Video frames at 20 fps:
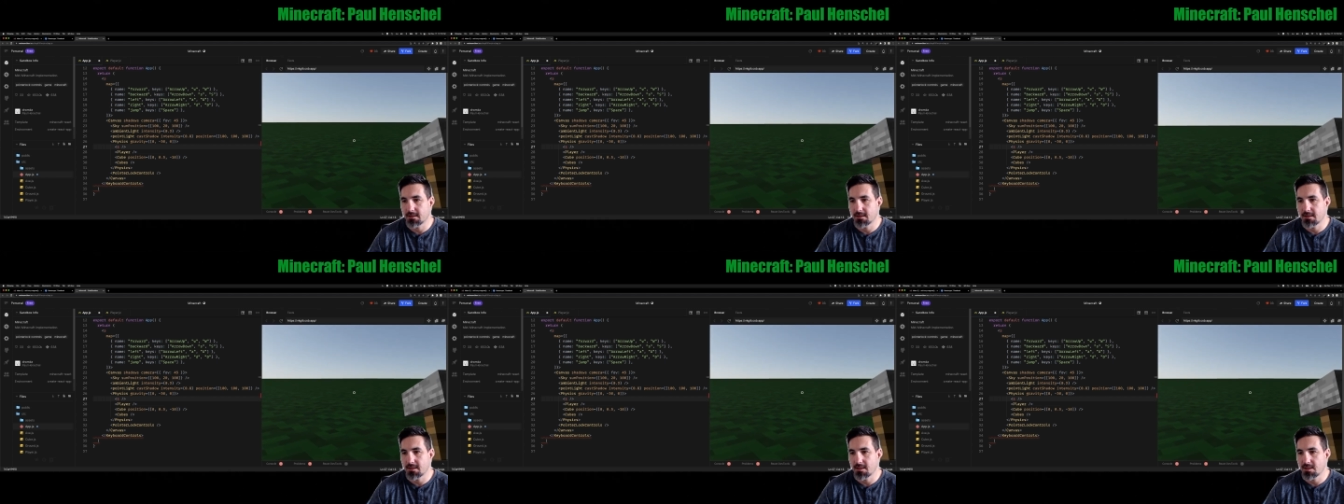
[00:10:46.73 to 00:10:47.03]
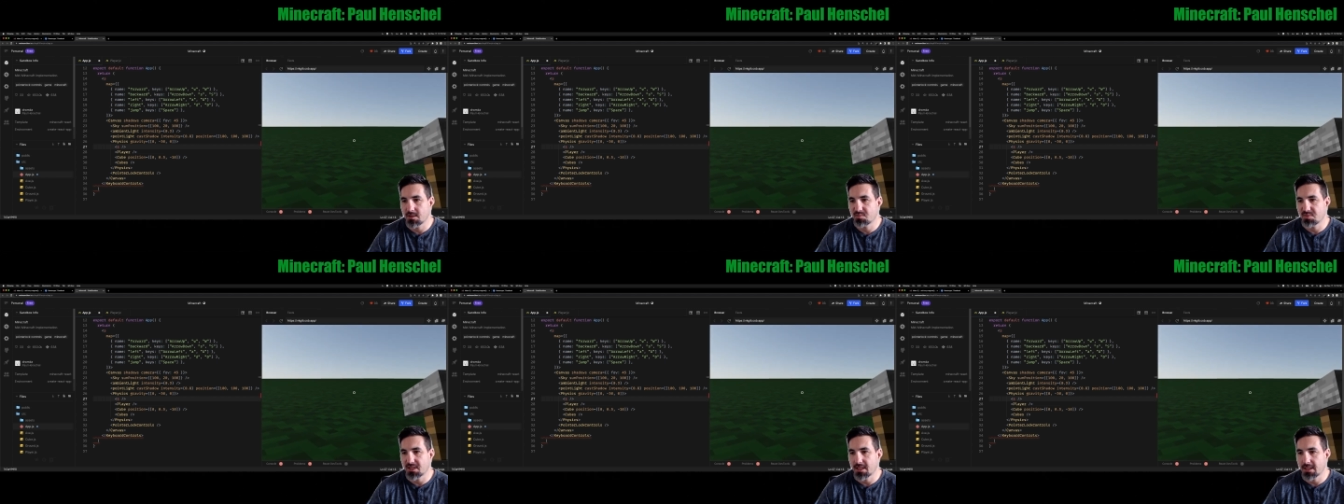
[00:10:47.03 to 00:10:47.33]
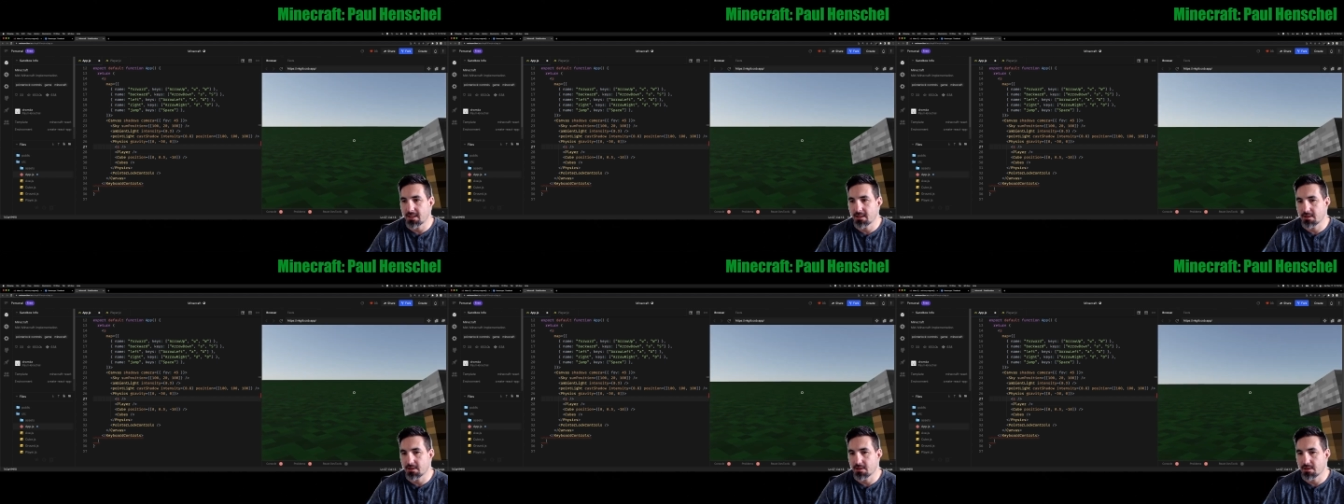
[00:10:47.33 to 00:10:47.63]
these
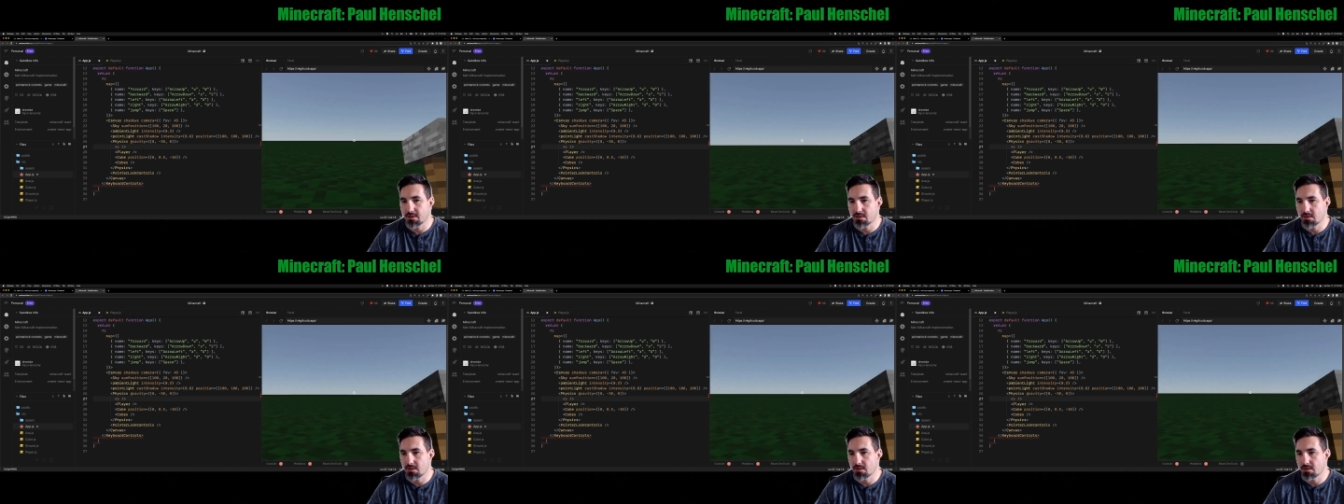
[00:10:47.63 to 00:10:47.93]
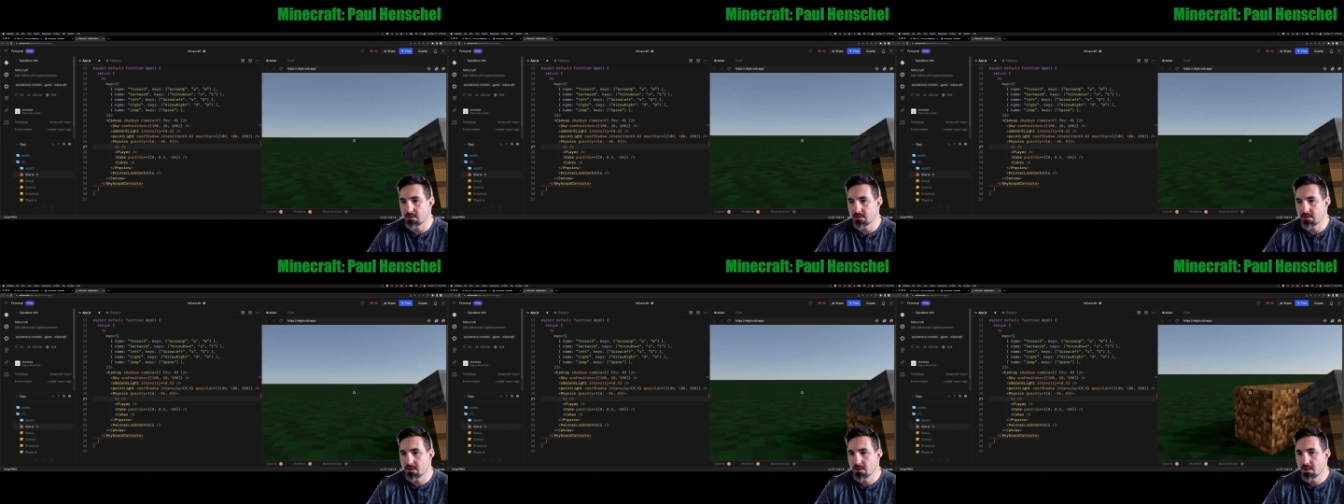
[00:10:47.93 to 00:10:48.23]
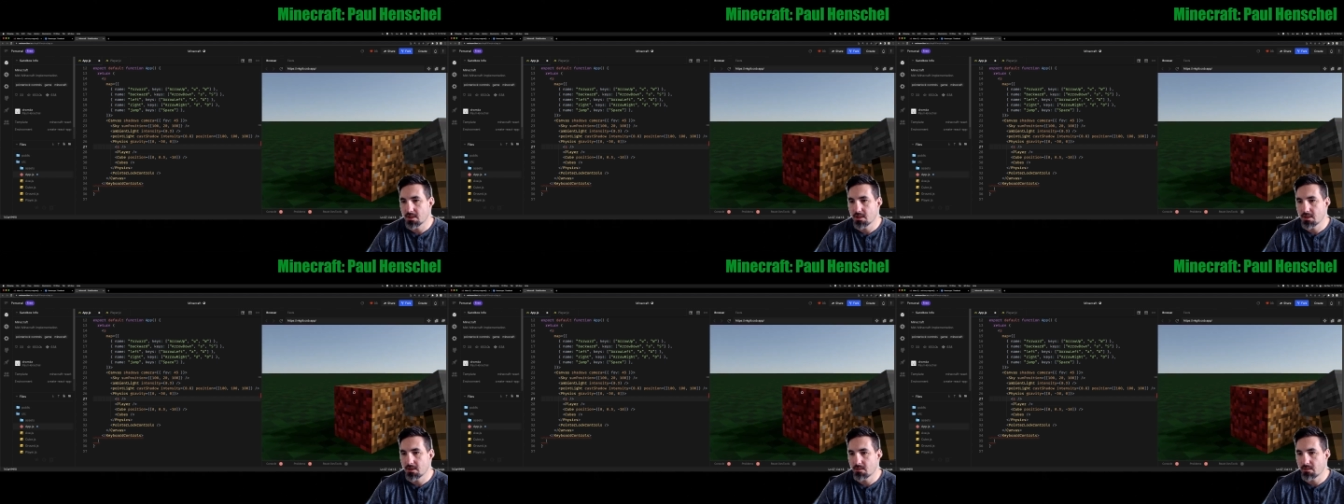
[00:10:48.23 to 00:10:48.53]
player controls
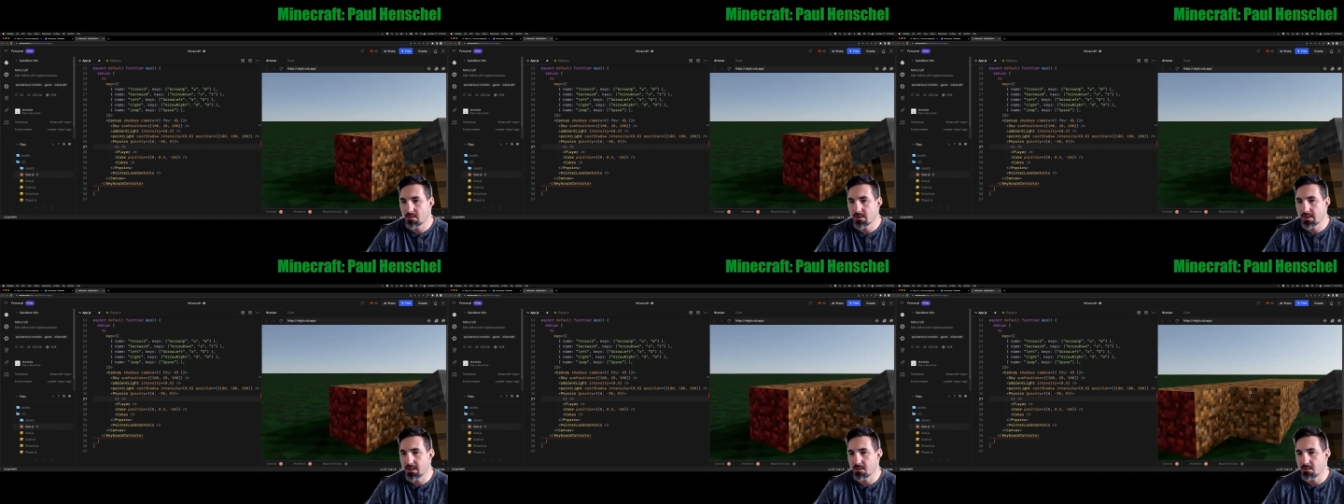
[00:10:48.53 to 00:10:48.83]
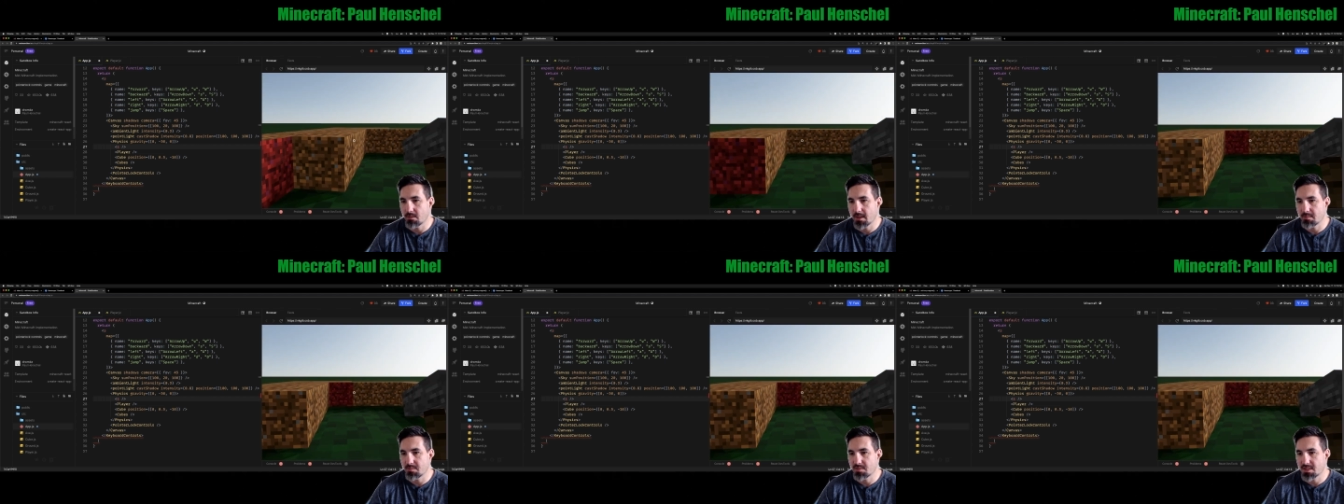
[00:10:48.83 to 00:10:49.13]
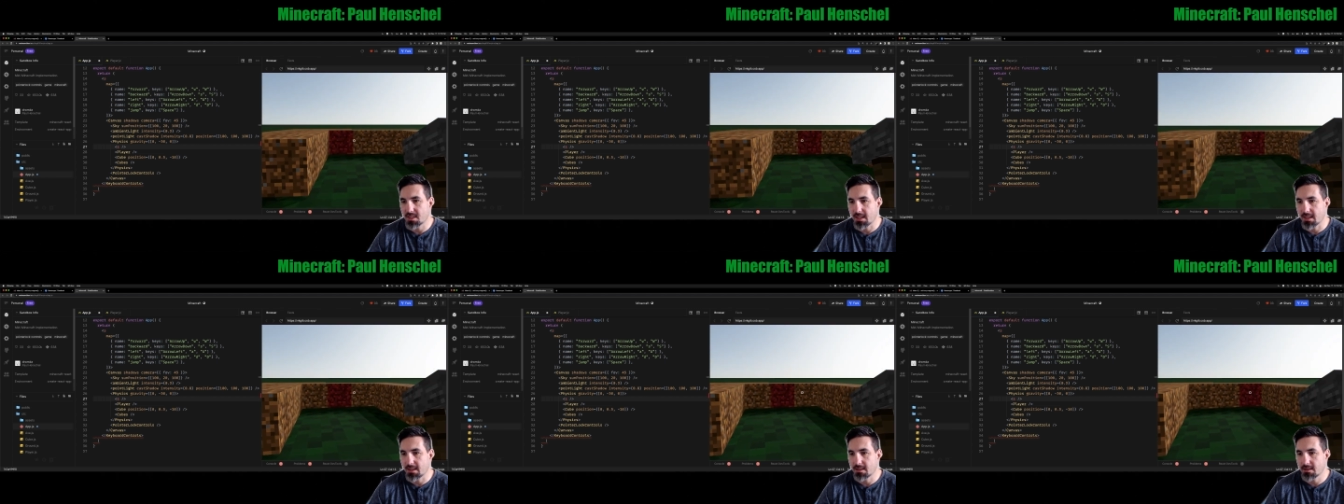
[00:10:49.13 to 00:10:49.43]
within a website.